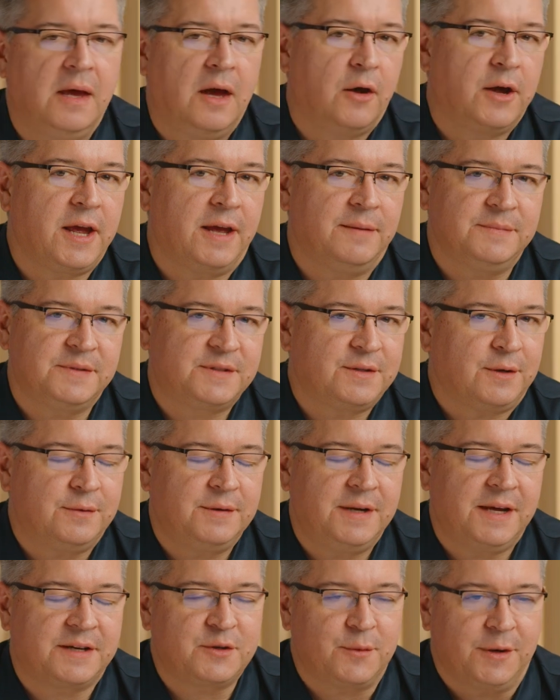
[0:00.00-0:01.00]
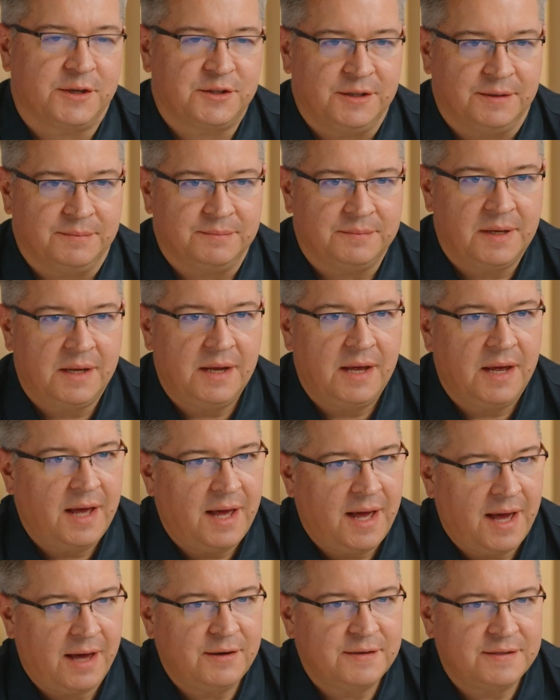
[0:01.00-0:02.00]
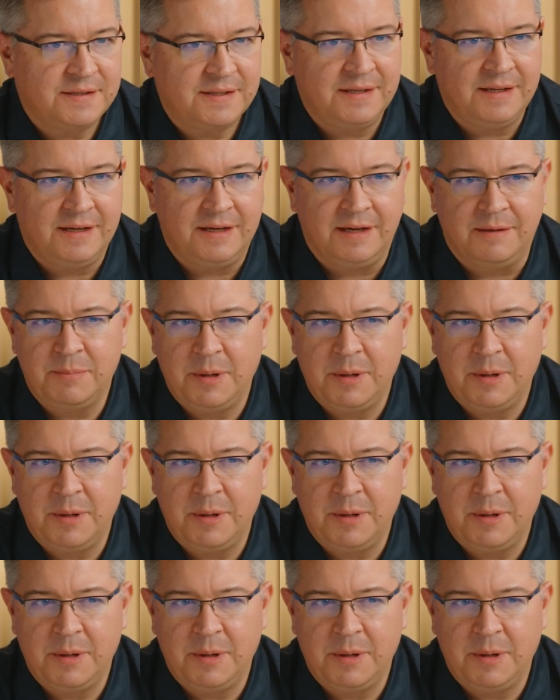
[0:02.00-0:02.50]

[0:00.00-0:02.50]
Okay, so next question. How does the